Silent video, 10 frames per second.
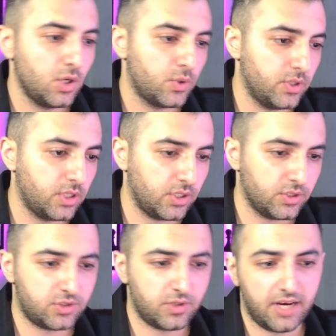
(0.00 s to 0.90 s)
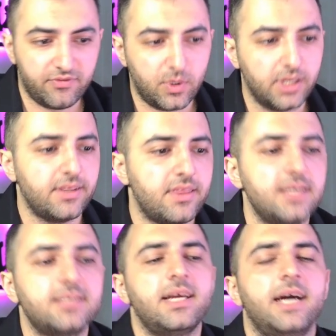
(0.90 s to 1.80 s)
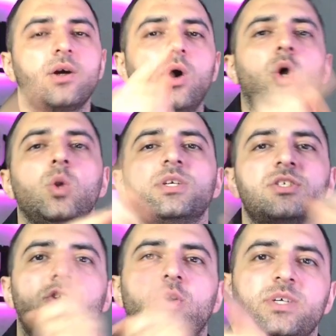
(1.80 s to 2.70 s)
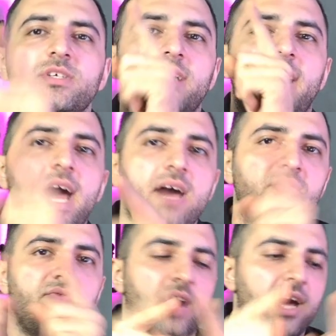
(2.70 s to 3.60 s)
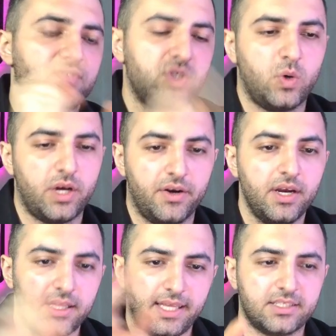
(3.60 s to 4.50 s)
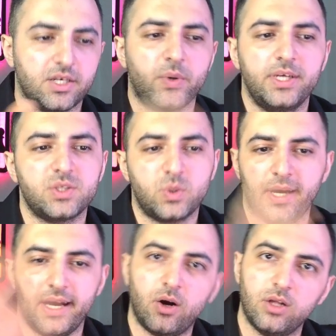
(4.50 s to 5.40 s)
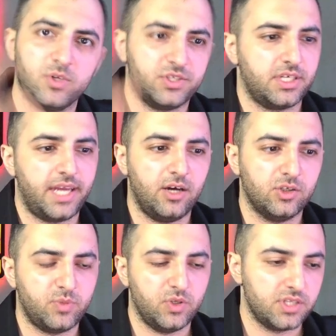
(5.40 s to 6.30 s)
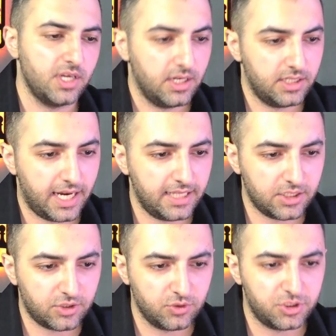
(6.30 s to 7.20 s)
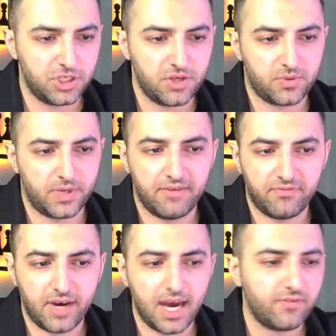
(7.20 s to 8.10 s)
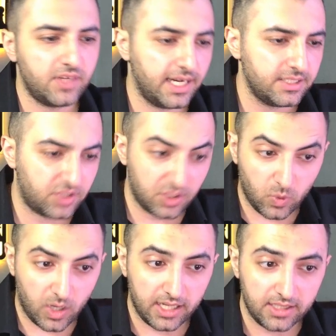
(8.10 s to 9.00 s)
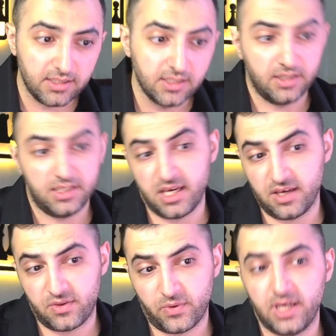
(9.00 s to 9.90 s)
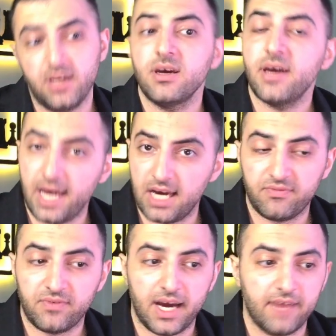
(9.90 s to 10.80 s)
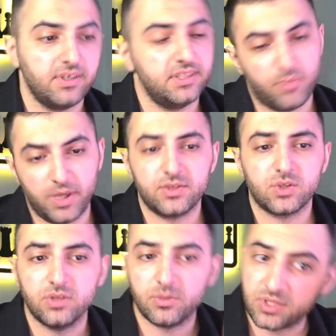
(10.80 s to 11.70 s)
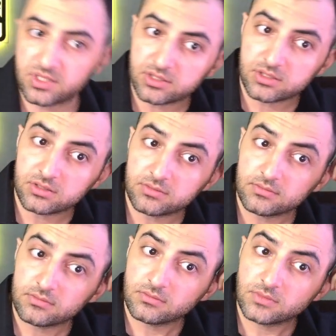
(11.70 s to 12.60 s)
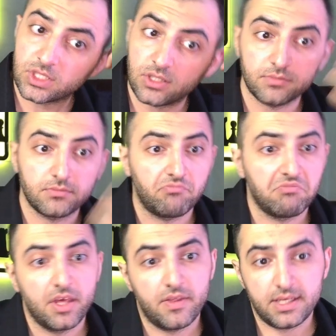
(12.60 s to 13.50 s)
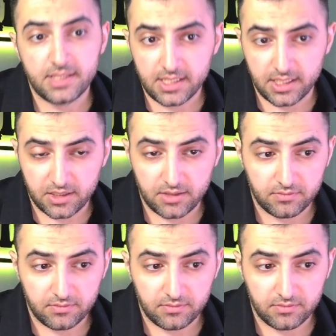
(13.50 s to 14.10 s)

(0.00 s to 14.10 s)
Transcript: Rook goes to f1. And this knight always towards the f5 square. That's a great square, almost an outpost. Knight e2, g3, f5. Knight d1, e3, f5. Depends on the position. So this is it.